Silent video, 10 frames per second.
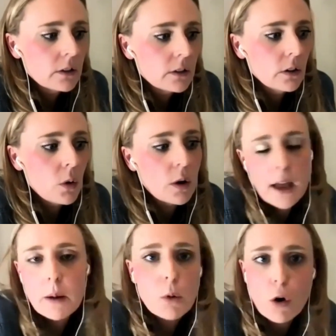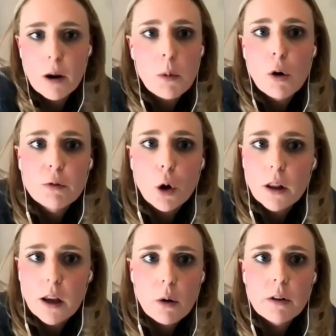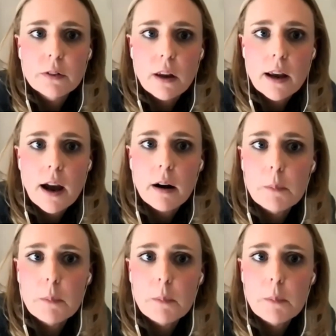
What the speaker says: to look at a broader portfolio of CDR